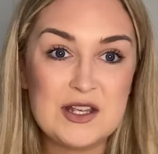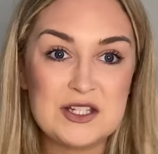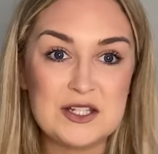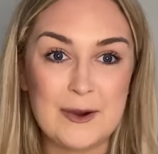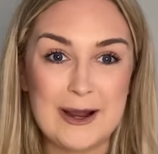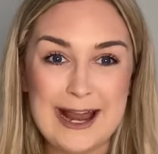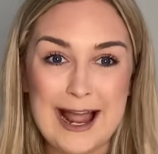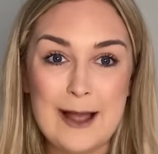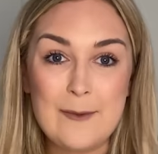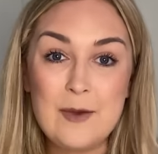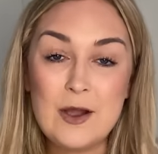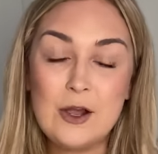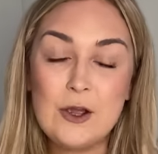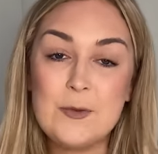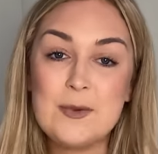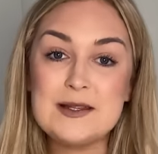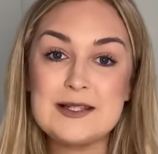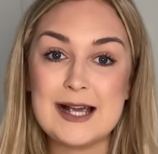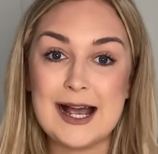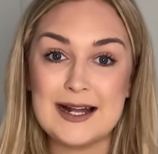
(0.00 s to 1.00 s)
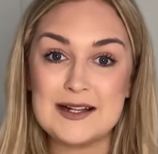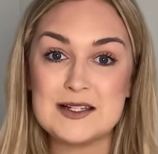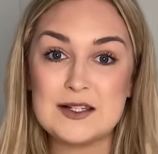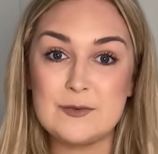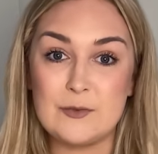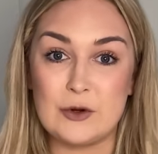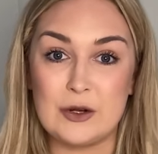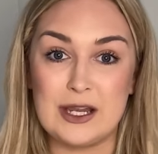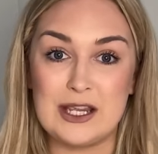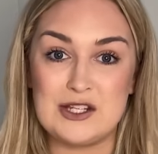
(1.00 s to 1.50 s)
So I am hoping to add some
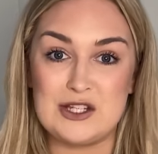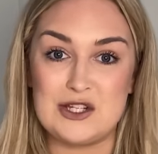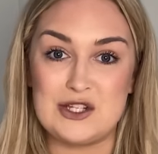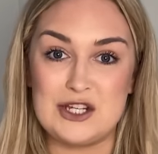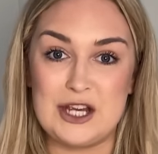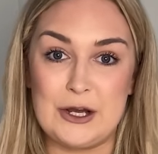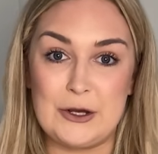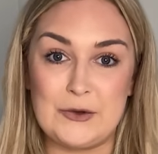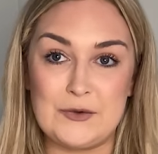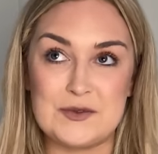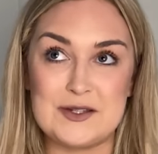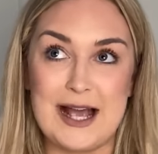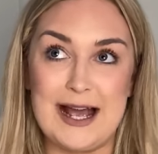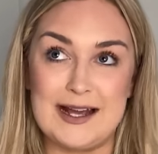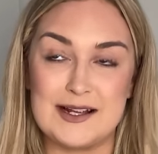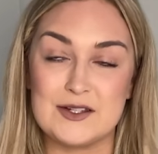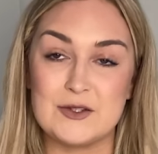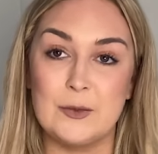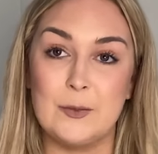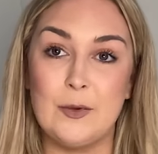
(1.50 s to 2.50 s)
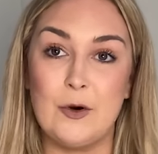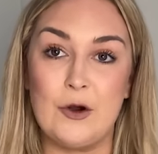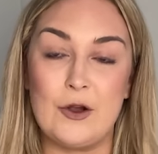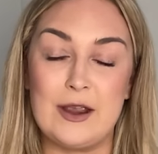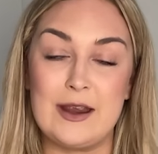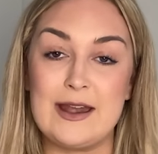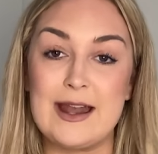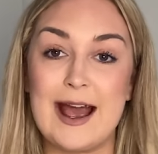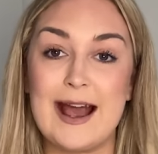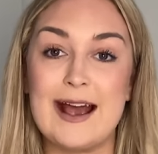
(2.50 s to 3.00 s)
more kitchen shelves at some
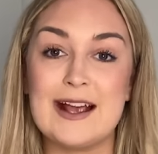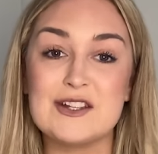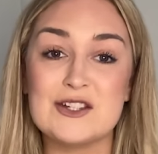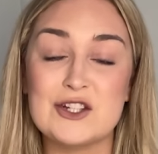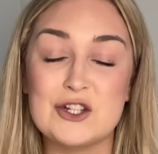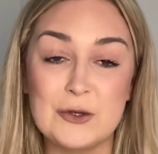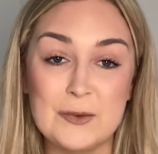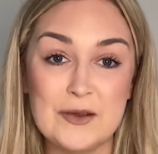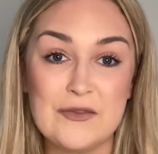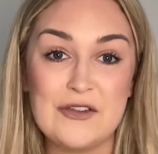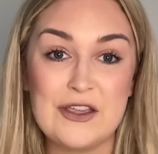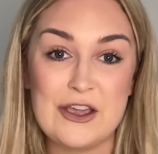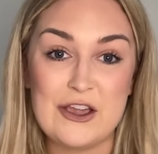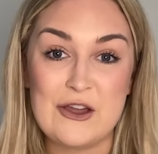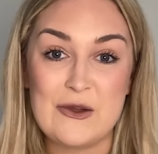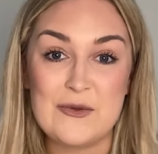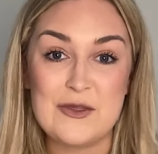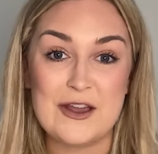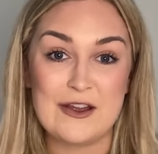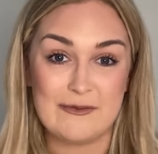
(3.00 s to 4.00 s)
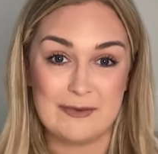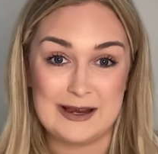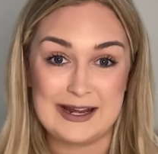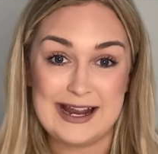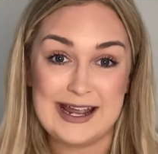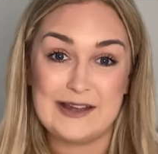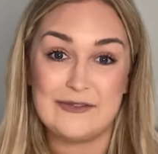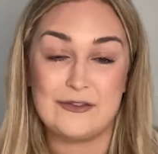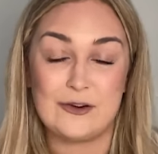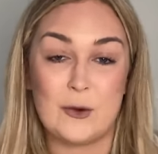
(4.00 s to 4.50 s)
point. Some of you that have been
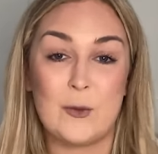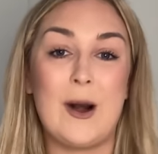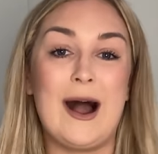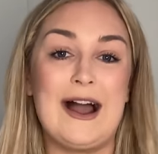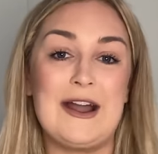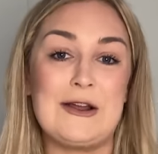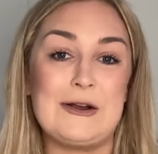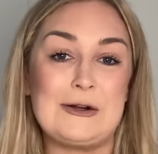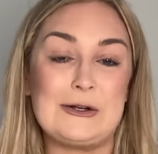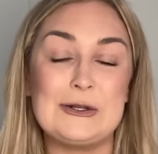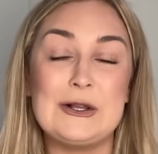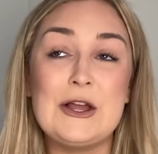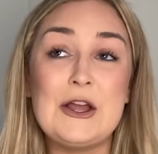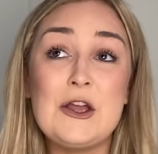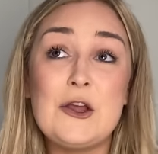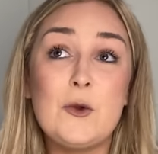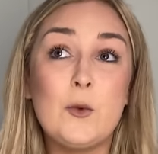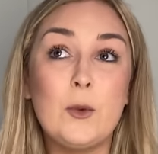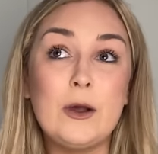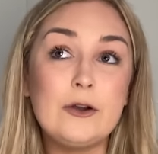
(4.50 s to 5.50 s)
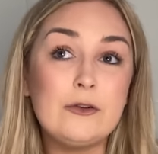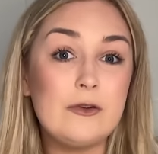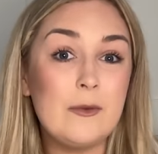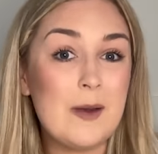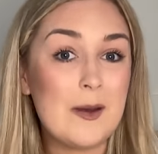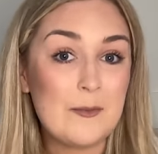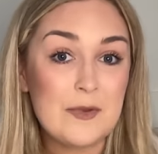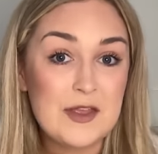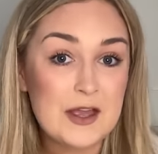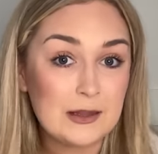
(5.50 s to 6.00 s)
here for a while will
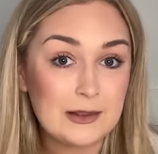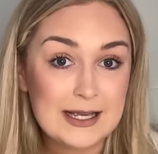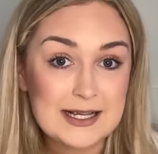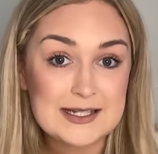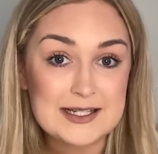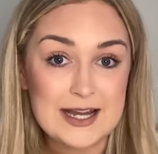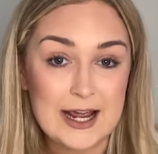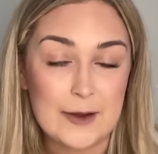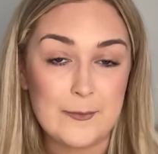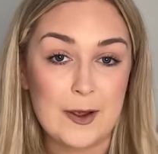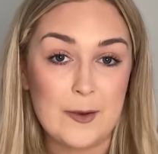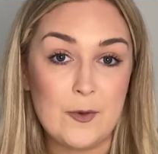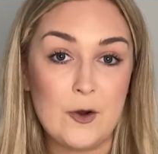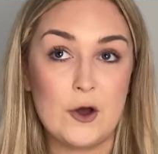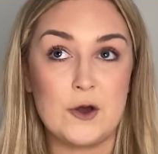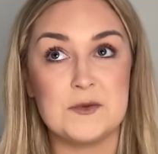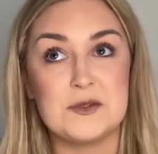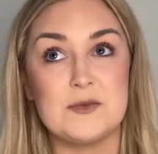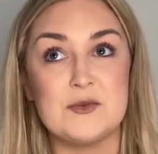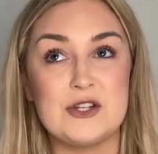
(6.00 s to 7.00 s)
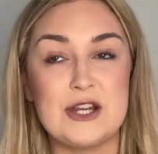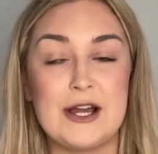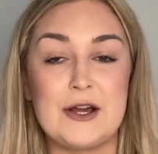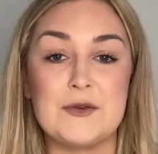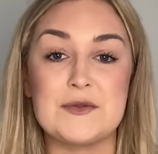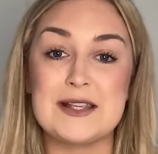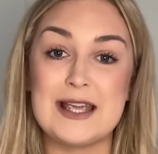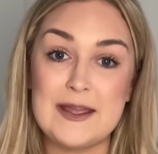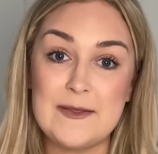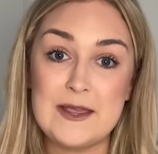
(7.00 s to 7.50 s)
remember that last time I put up some
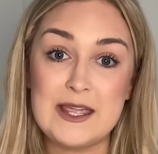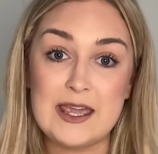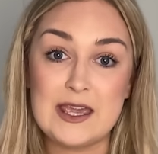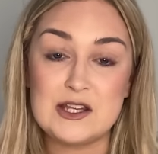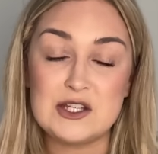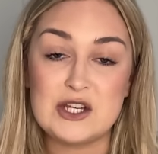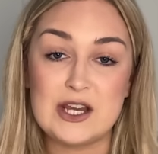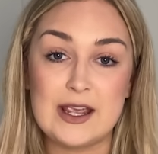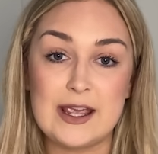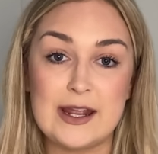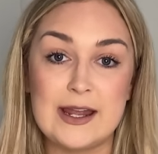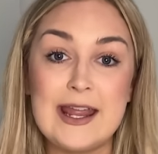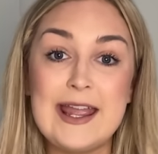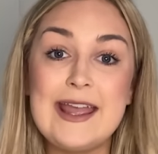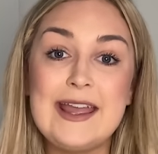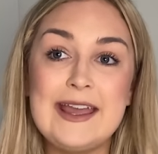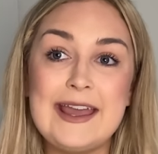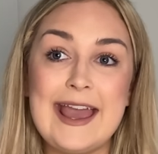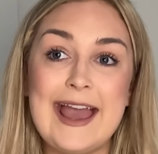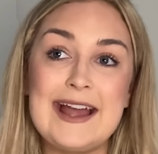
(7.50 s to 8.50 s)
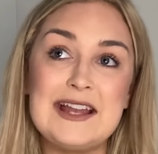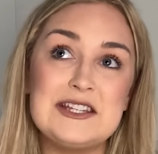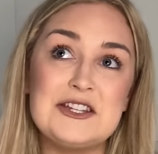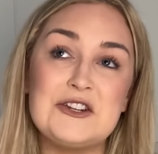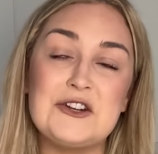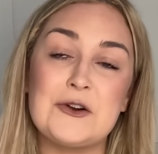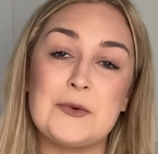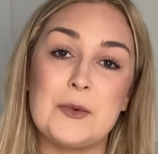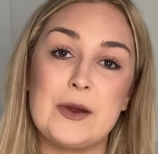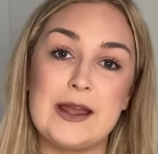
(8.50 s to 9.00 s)
shelves in the kitchen, it ended
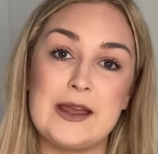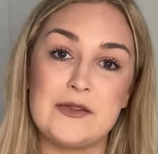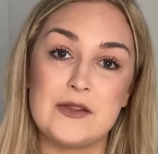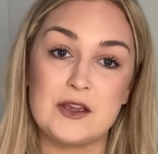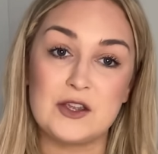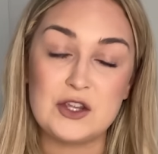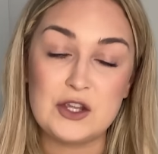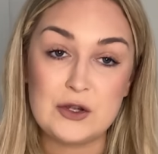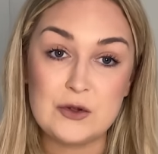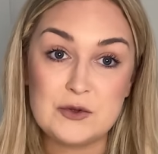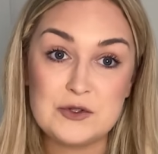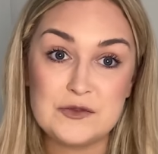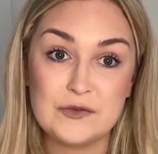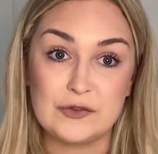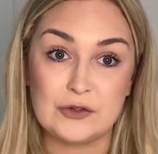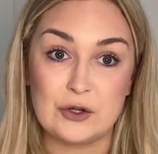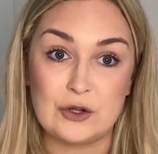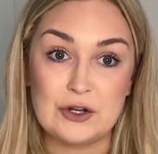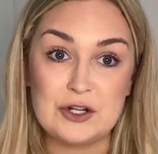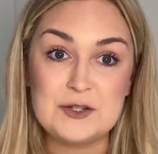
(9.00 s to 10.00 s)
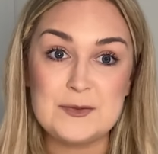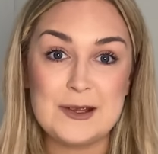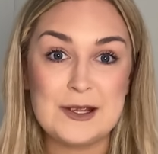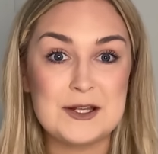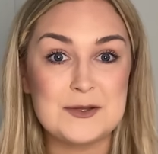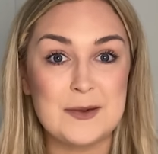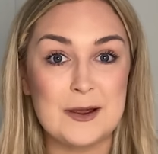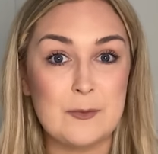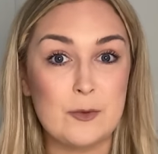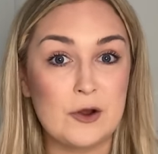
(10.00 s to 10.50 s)
up with a huge flood
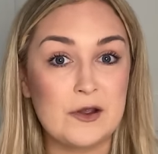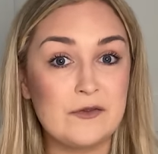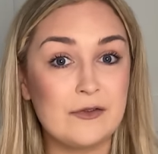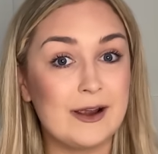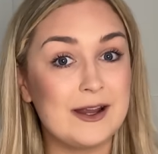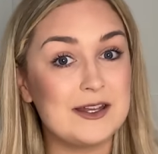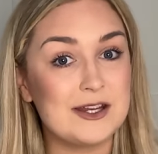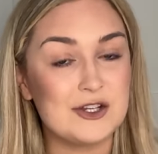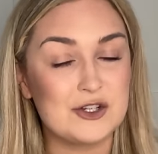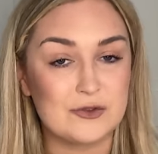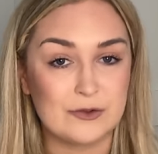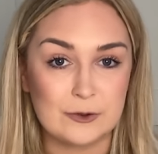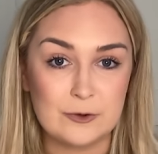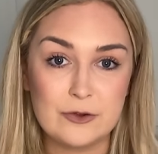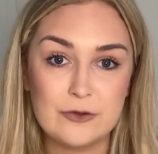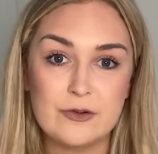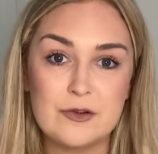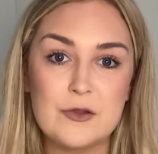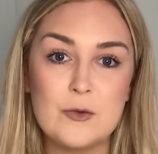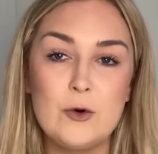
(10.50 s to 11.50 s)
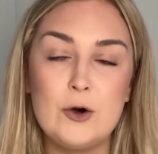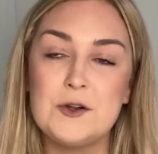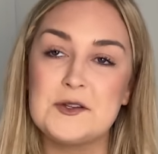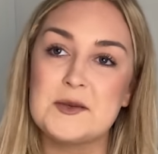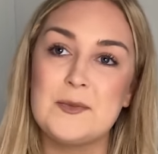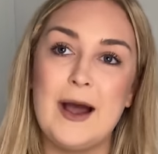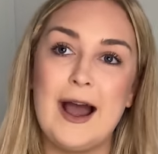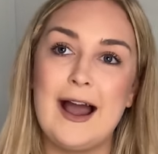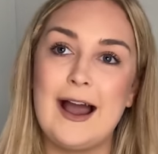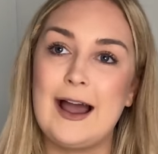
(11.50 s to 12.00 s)
because my boyfriend drilled through the water
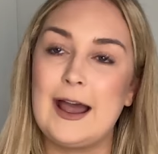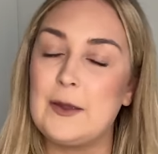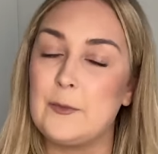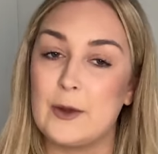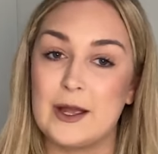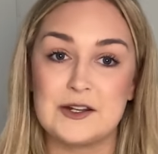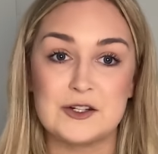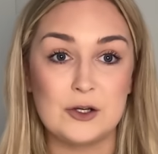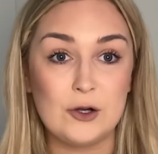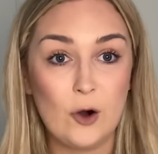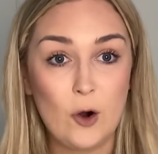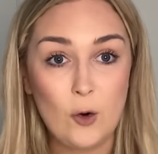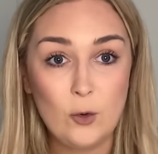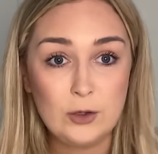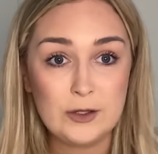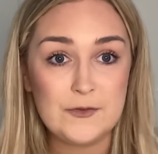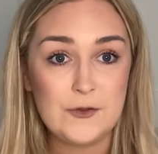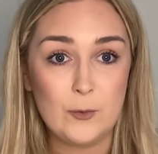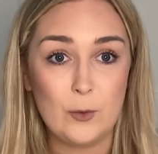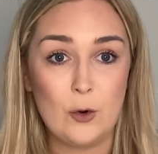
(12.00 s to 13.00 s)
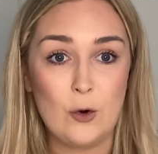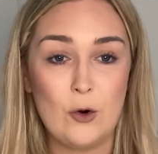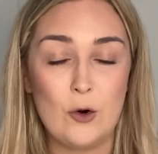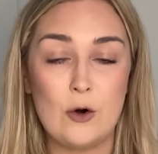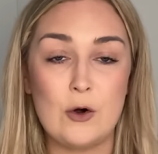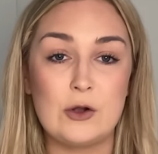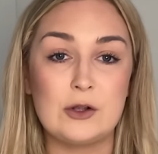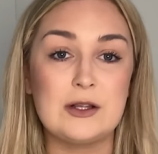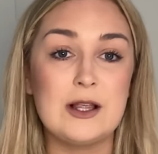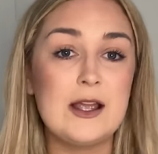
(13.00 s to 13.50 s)
pipe, we had a hole in the
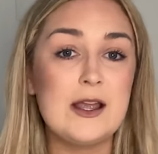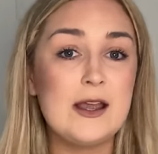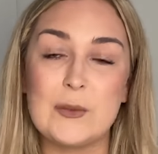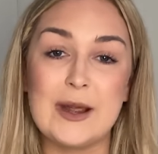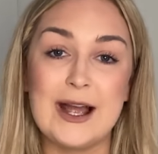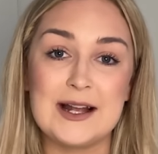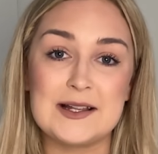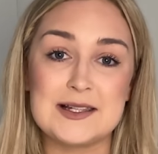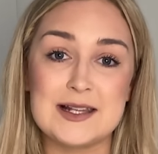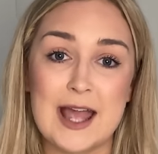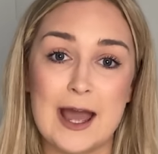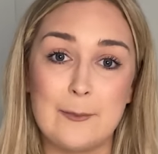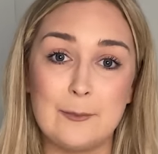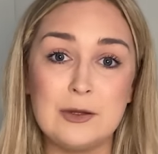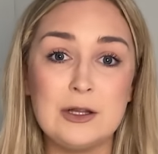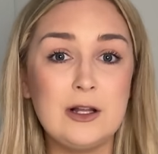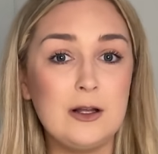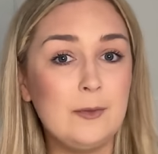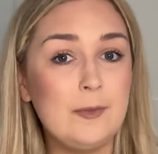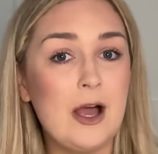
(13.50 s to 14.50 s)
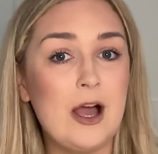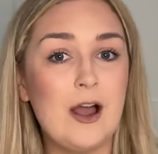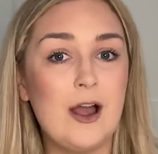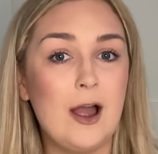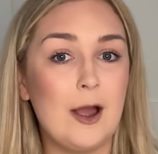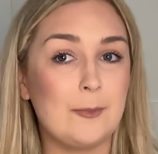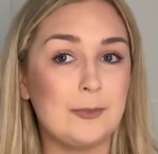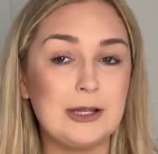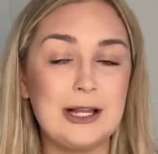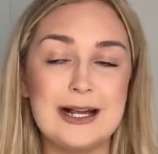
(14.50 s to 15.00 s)
wall, we had to get a plumber,
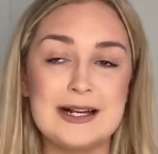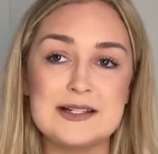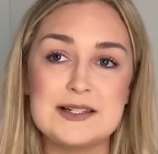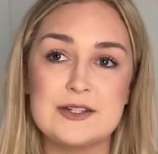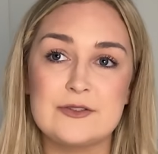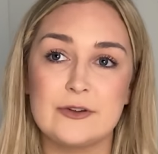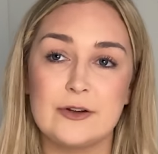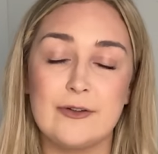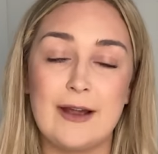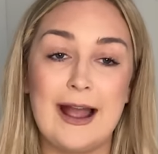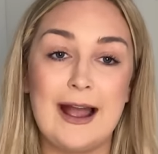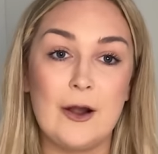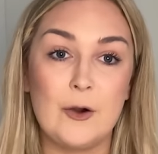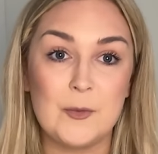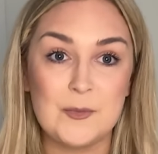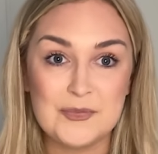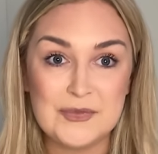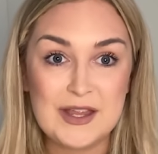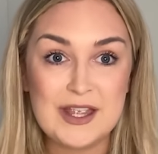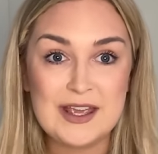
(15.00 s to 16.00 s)
a plasterer out.